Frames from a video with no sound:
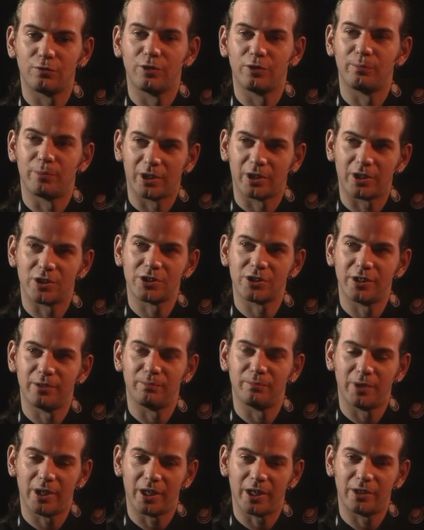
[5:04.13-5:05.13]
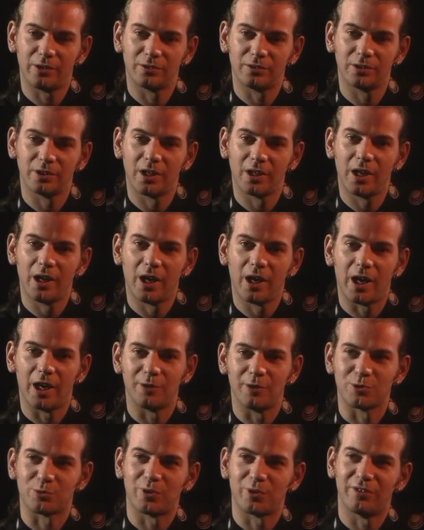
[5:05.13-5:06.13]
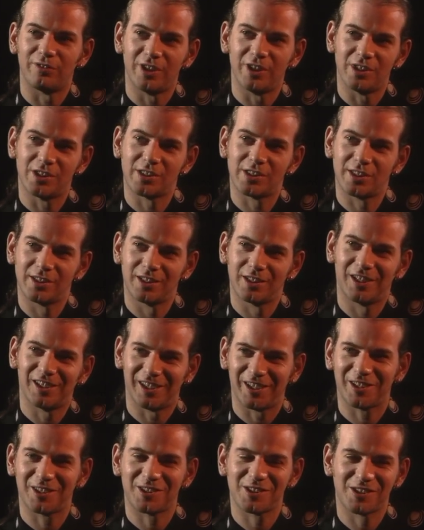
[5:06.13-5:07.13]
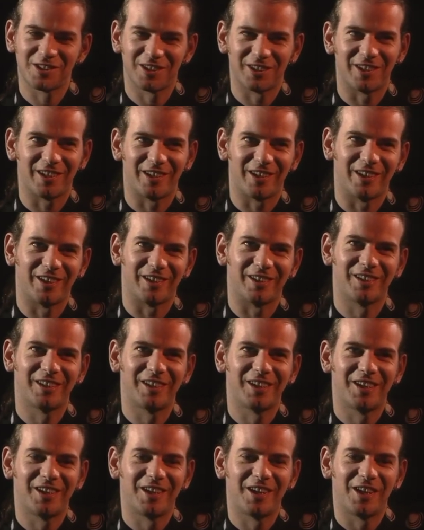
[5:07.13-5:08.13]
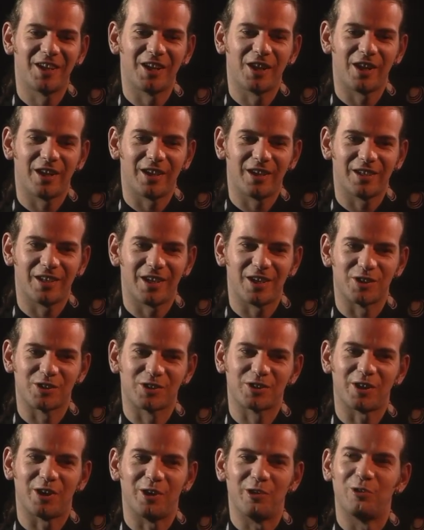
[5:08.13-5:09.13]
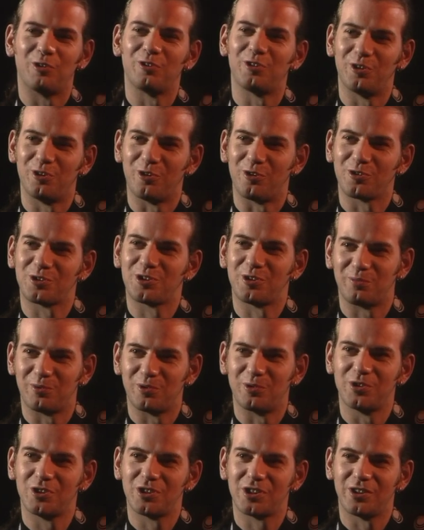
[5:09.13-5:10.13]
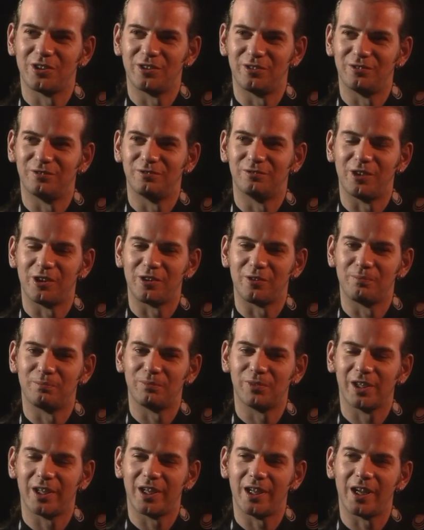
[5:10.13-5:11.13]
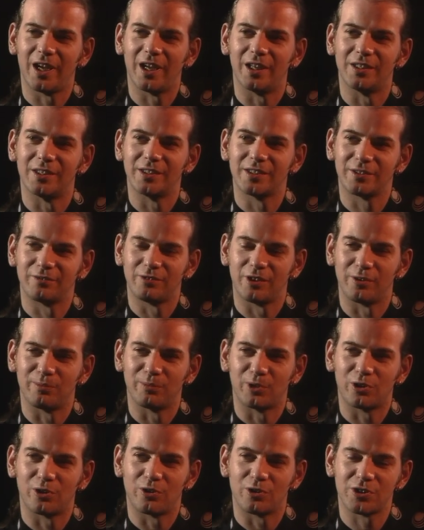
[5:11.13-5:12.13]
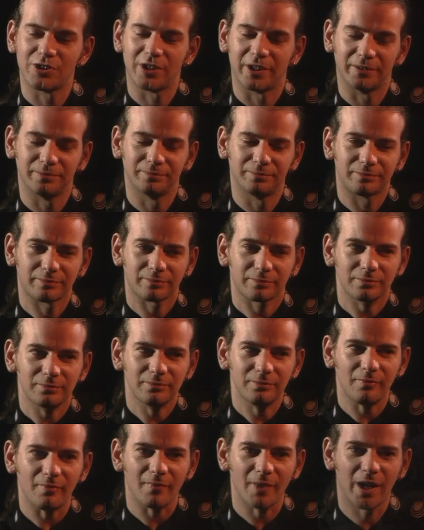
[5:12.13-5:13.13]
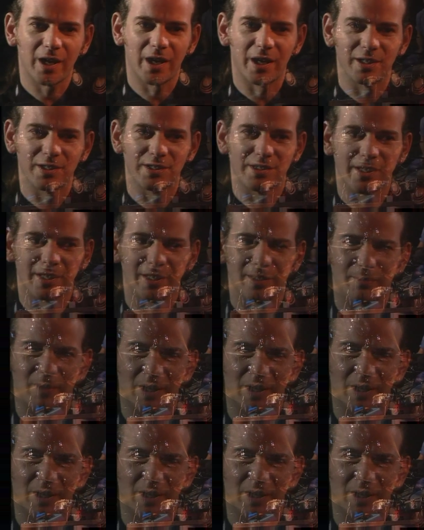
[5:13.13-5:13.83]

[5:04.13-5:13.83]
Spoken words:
off with percussion and piano, and it was one of these clicks. His unorthodox approach to rhythm play and rhythm crossing, and